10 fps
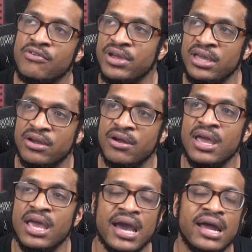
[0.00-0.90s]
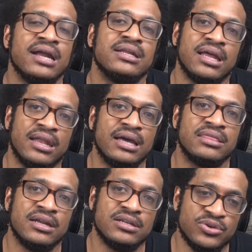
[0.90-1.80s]
it over here. And I did
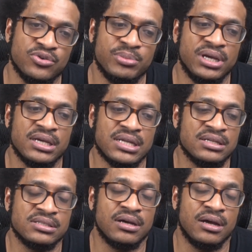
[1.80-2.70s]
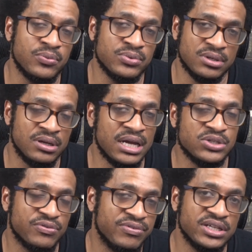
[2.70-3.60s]
like that too, because I just thought it was a
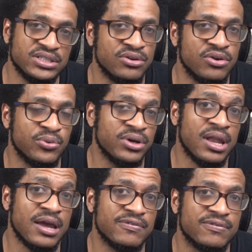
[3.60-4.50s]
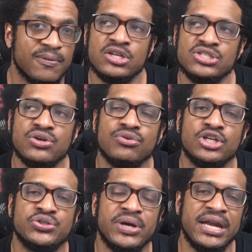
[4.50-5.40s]
nice reflection on real life. And also
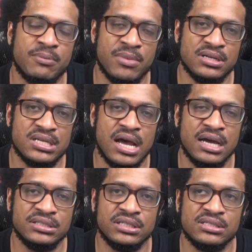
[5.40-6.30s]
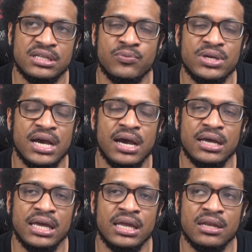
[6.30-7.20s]
the training montages that we
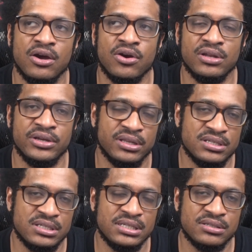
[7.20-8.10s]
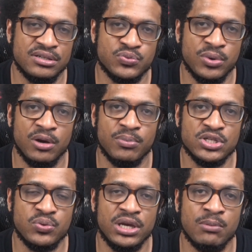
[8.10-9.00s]
got in early in the season as well,
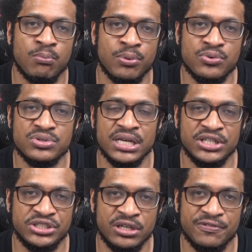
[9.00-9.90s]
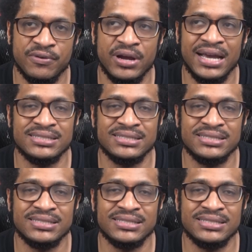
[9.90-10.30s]
between Bruce and Jennifer,